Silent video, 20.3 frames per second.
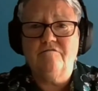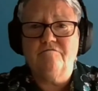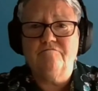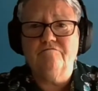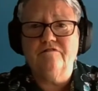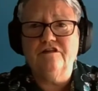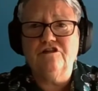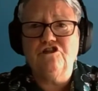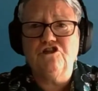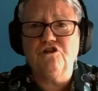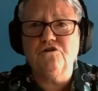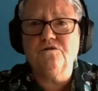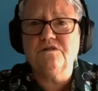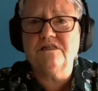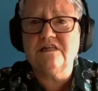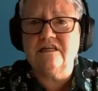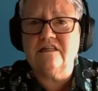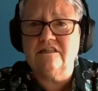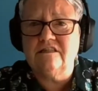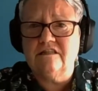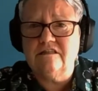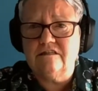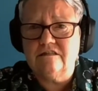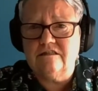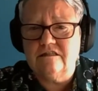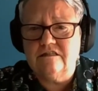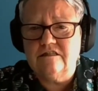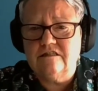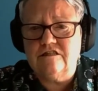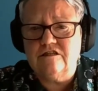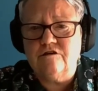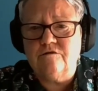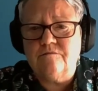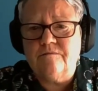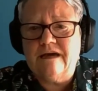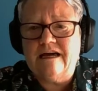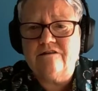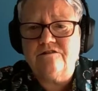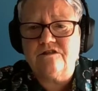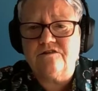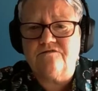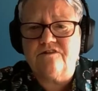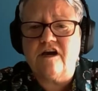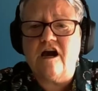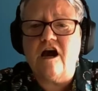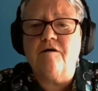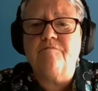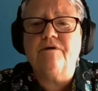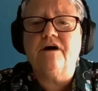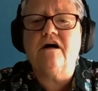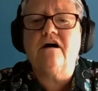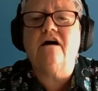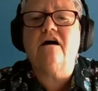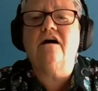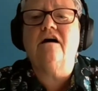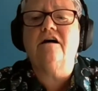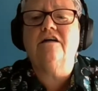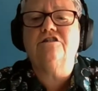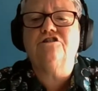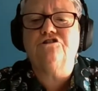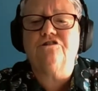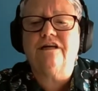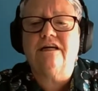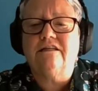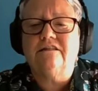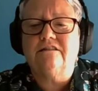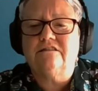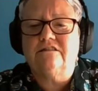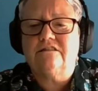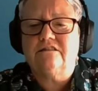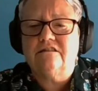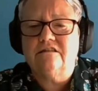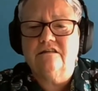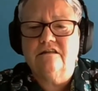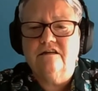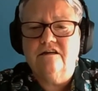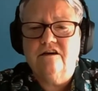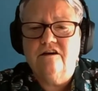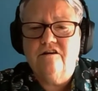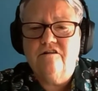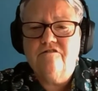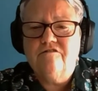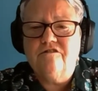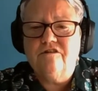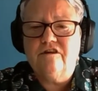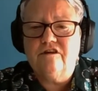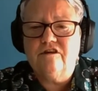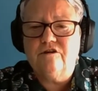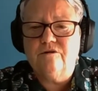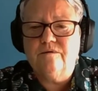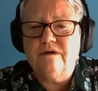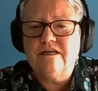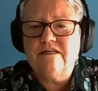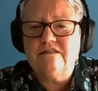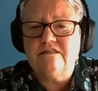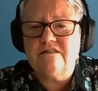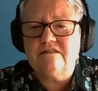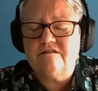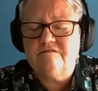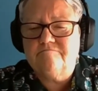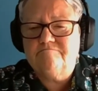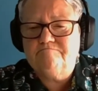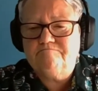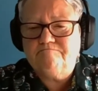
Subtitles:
reducing the amount of carbohydrates that you eat,